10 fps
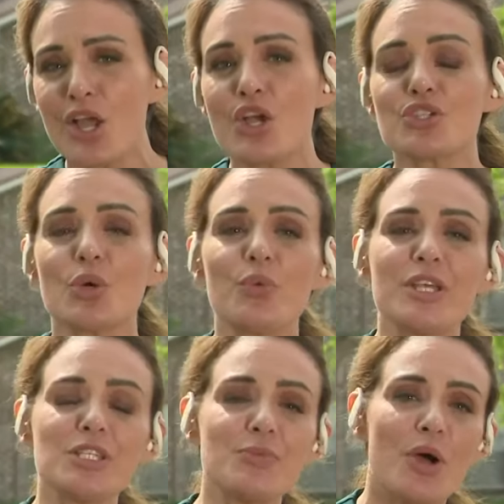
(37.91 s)
So we
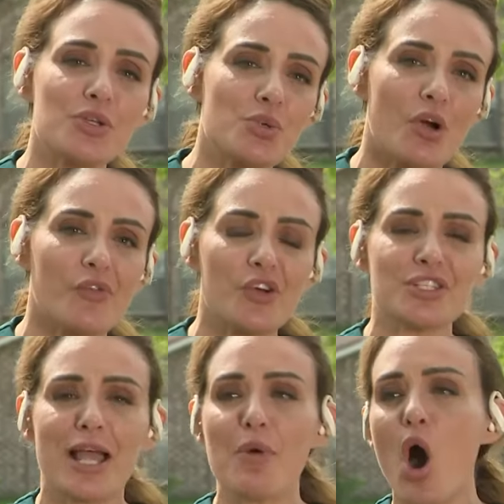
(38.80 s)
spoke to a first
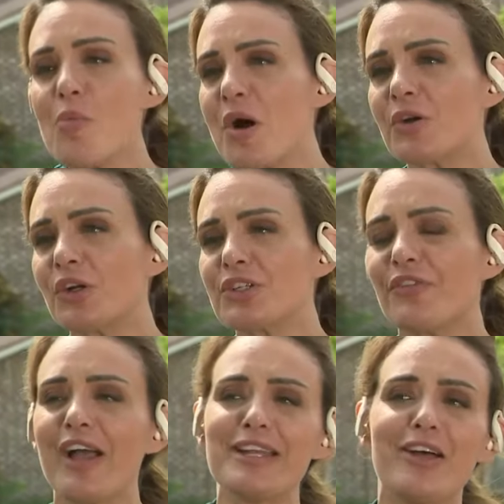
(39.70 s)
time homeowner to
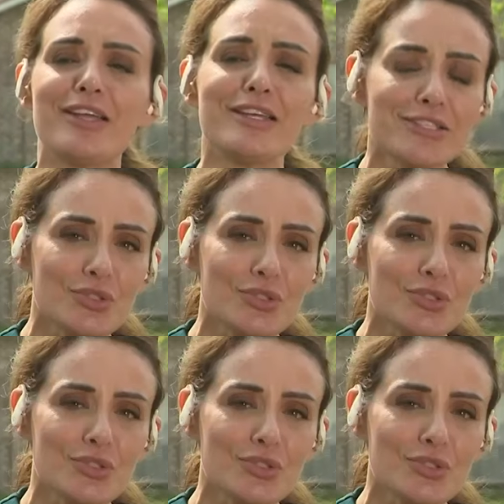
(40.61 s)
find out his